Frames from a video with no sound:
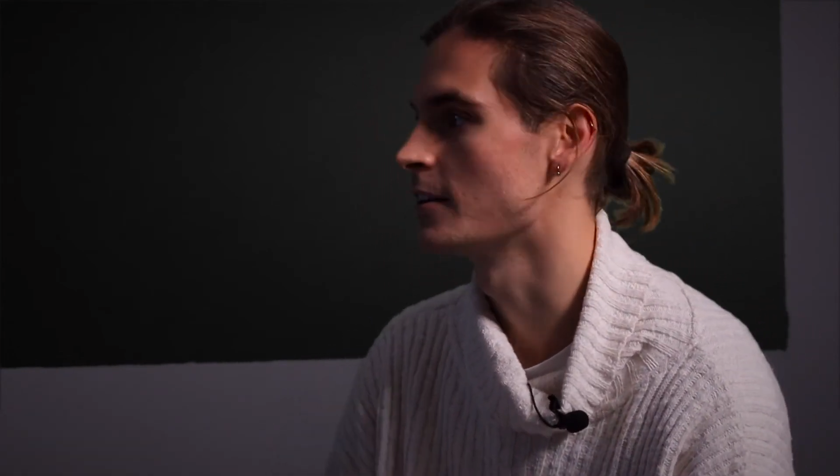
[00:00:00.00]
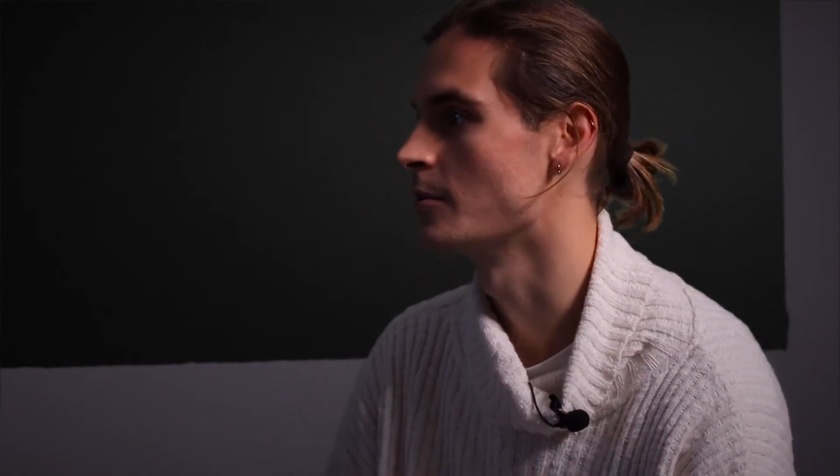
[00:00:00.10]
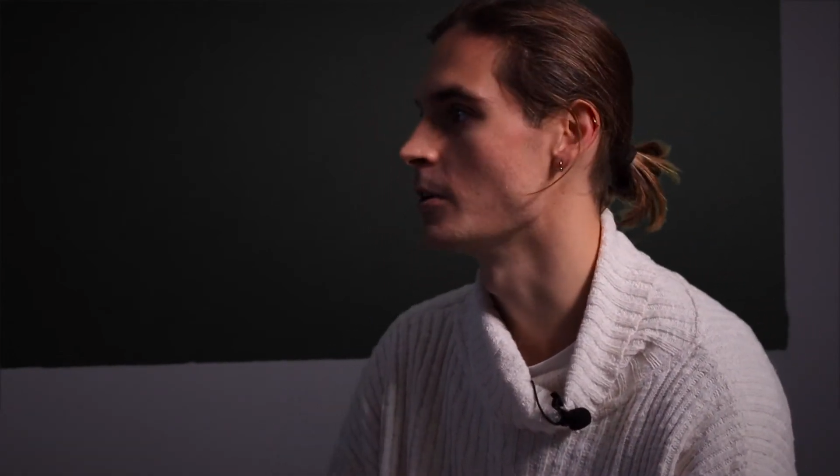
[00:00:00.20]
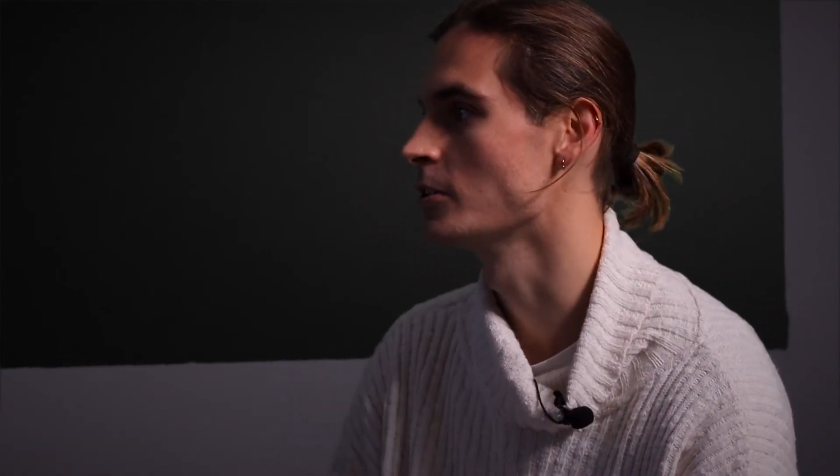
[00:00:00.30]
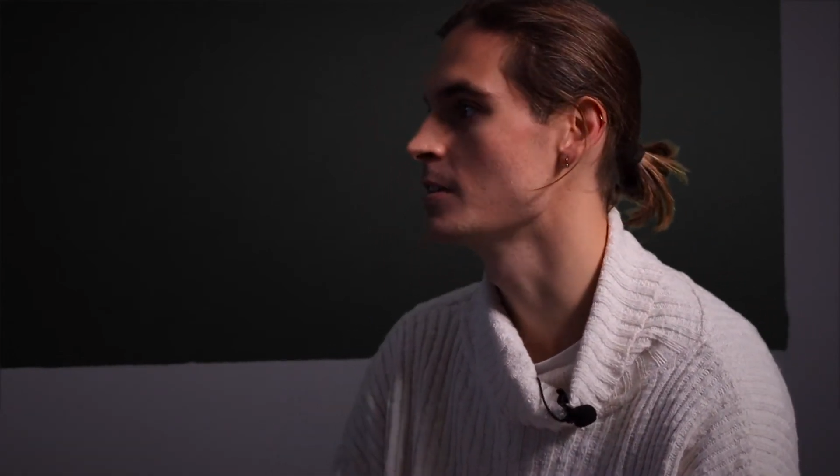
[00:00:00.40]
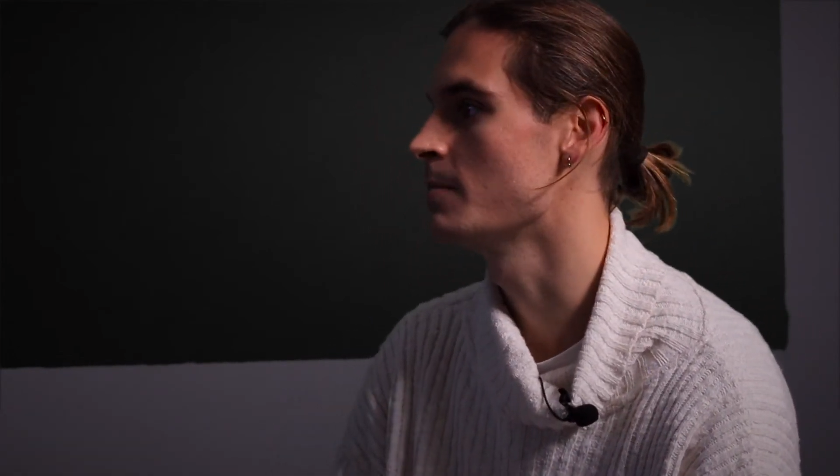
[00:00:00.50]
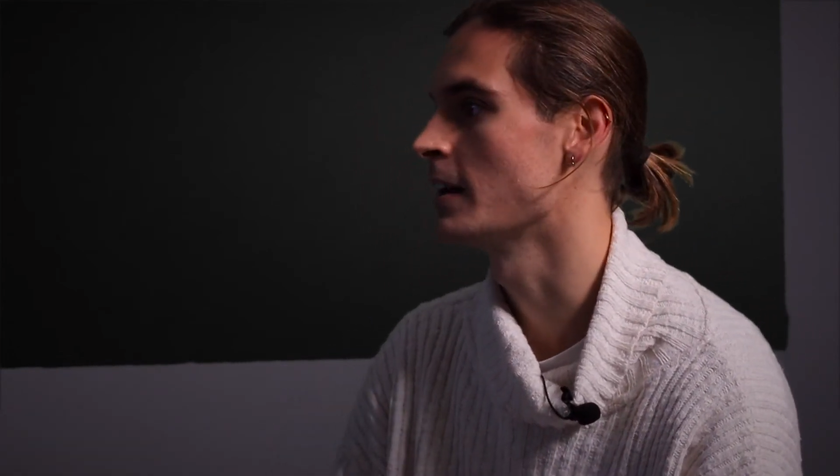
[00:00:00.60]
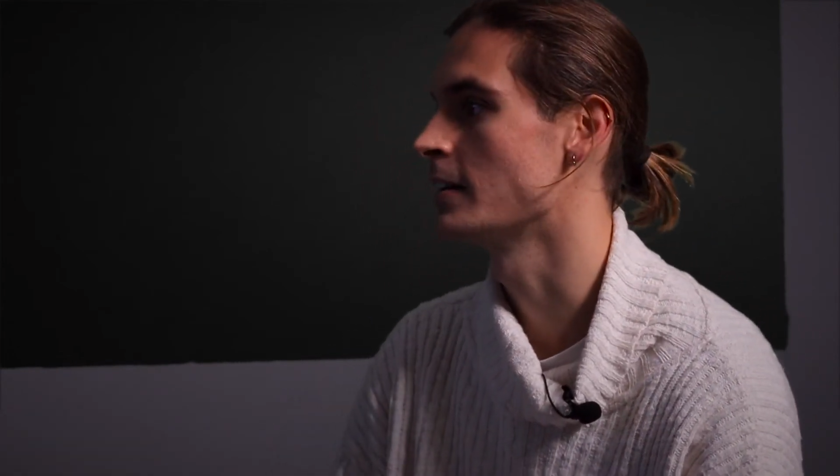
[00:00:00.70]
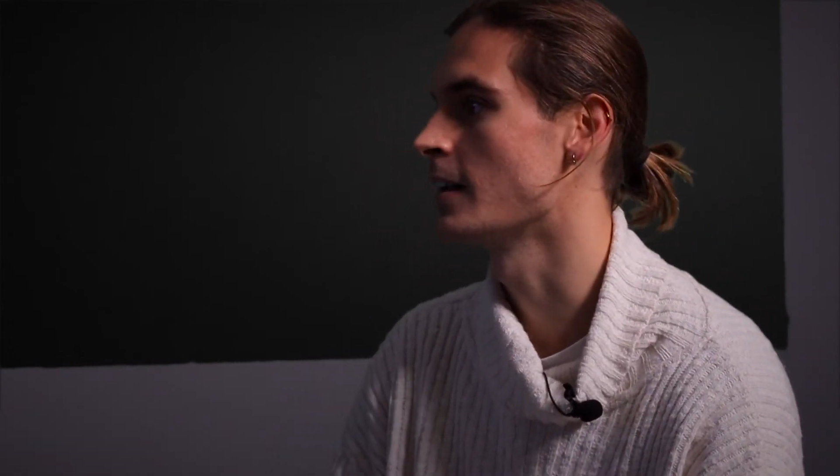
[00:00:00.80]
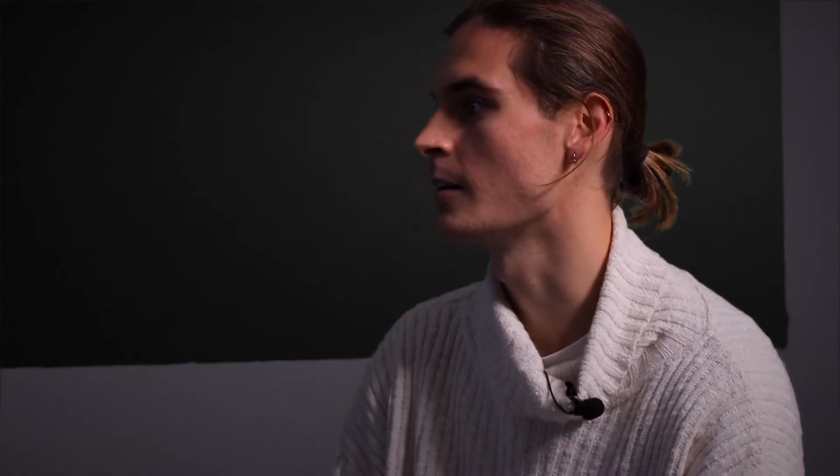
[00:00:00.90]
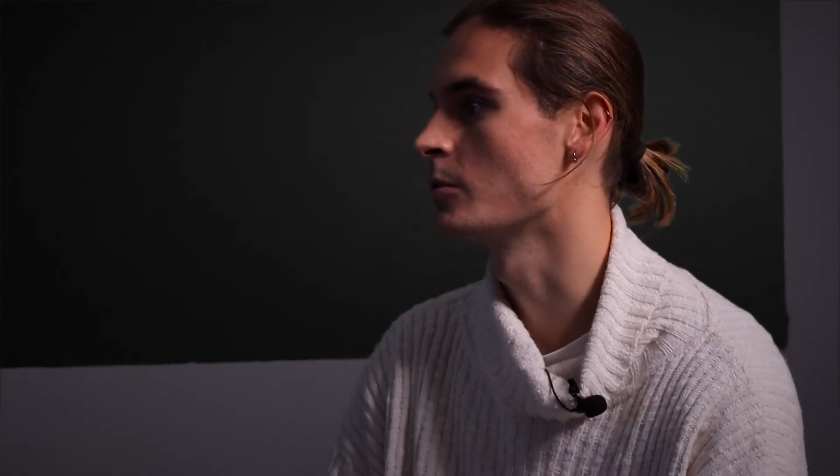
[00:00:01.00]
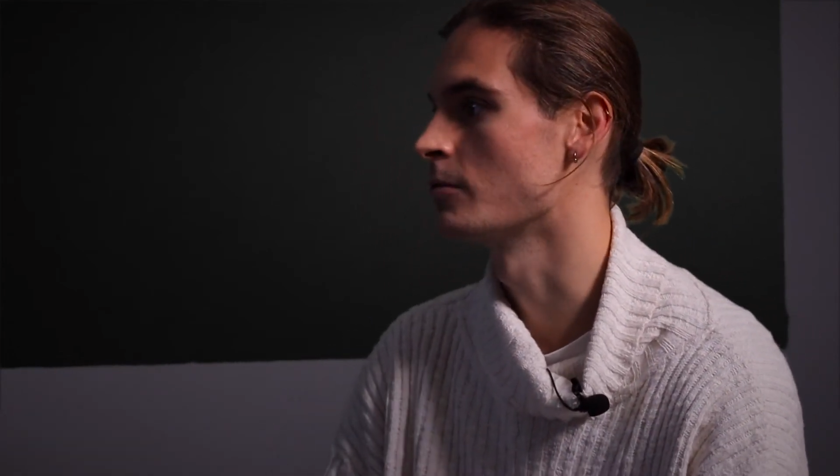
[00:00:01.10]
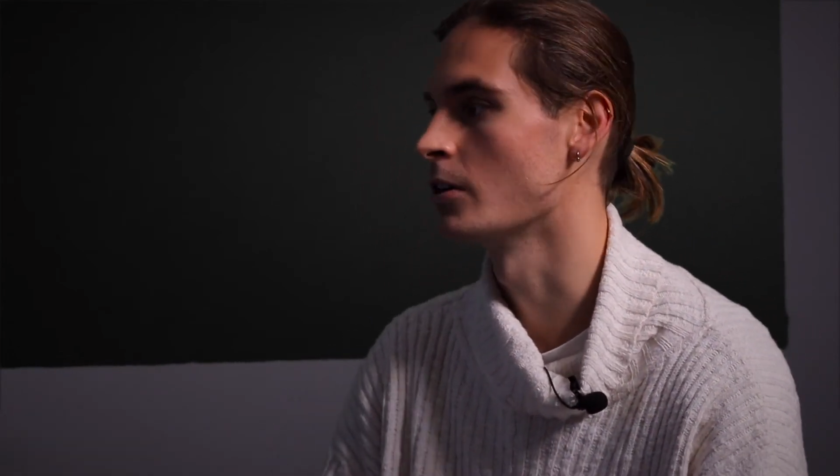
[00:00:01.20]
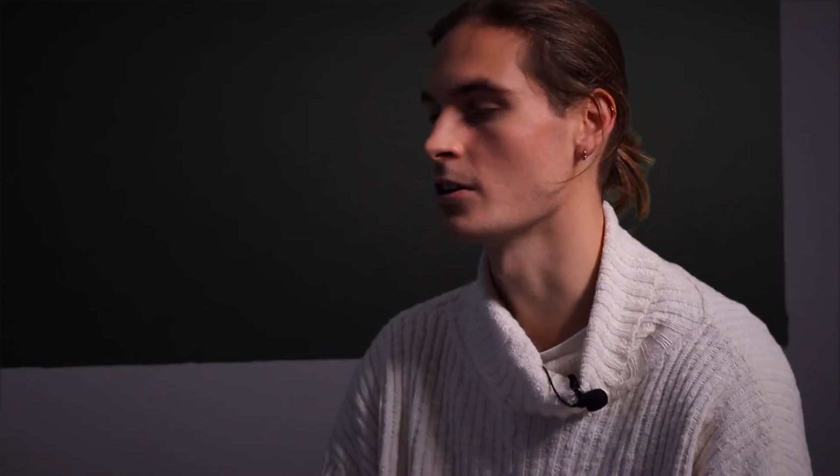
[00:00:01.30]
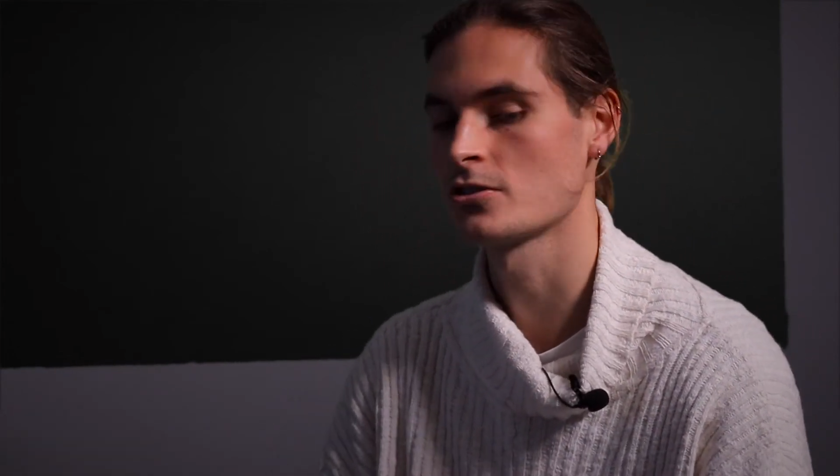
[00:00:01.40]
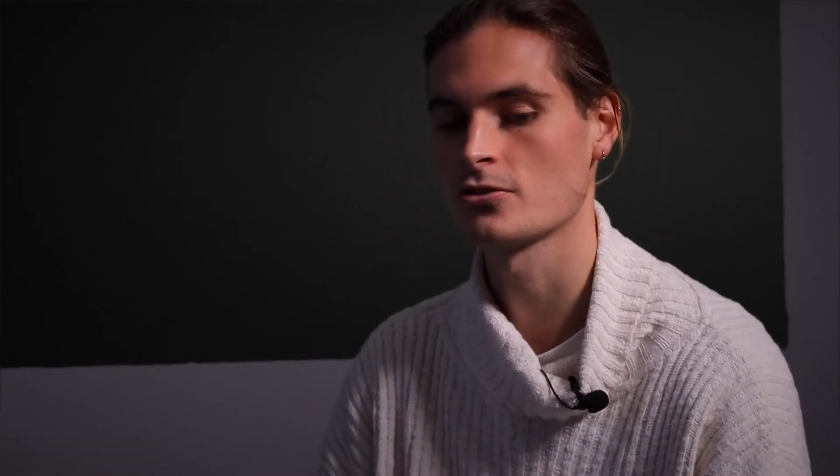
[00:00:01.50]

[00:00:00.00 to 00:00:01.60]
in a multi-bet, and I would have lost